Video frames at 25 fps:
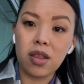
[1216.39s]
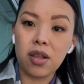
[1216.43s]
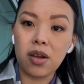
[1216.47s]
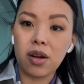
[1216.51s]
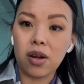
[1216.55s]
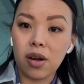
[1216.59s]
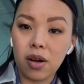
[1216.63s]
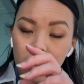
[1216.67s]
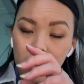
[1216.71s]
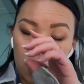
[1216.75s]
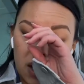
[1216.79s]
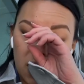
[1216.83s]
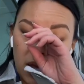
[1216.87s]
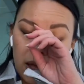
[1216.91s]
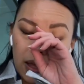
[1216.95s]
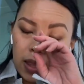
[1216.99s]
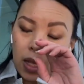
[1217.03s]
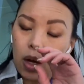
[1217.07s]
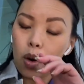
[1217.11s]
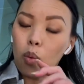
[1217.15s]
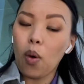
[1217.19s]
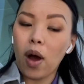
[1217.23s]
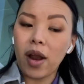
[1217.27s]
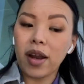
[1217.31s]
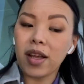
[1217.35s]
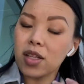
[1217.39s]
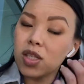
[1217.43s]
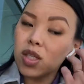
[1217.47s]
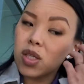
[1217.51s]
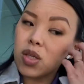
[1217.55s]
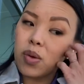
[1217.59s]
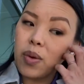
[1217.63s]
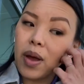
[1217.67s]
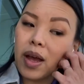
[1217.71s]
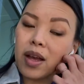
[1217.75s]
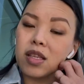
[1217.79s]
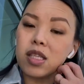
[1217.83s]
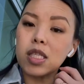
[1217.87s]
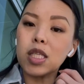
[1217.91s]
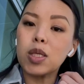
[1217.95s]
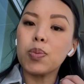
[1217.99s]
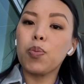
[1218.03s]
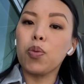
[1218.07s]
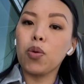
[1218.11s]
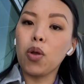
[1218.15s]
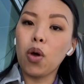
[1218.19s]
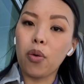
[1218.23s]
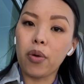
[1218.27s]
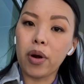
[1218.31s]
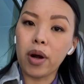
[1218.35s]
They're wanting to
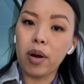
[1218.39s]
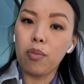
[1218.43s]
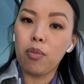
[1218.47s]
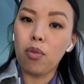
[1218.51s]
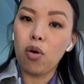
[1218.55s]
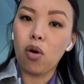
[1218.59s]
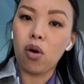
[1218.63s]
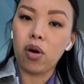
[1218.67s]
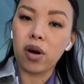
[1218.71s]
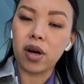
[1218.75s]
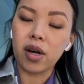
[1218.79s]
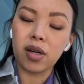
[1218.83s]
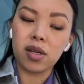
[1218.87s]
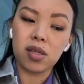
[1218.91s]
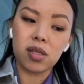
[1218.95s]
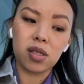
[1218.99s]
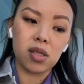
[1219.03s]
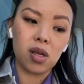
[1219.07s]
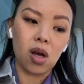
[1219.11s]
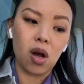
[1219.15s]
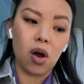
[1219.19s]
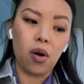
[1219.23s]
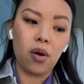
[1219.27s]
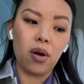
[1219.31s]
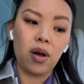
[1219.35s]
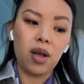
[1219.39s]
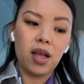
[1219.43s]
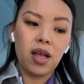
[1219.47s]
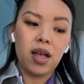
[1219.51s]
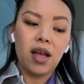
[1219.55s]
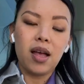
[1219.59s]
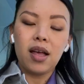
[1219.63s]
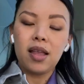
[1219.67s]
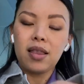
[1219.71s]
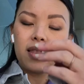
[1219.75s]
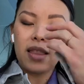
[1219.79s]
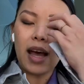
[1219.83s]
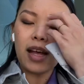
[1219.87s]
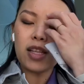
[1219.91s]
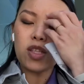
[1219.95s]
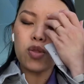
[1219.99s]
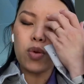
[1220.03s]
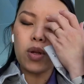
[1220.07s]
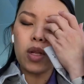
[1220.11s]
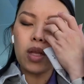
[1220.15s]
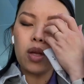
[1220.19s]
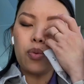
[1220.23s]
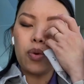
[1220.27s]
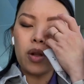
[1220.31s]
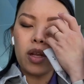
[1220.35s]
explore it more. So that's
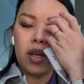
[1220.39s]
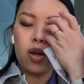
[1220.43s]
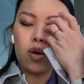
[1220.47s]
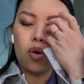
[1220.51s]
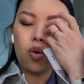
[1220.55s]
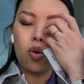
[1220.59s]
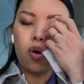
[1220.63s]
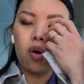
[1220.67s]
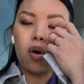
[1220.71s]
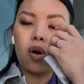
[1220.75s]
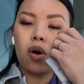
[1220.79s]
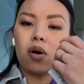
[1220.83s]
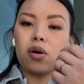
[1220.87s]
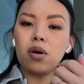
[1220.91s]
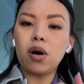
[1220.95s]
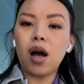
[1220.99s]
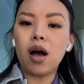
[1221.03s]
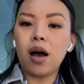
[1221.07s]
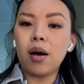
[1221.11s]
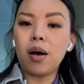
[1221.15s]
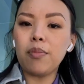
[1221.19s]
really, really cool.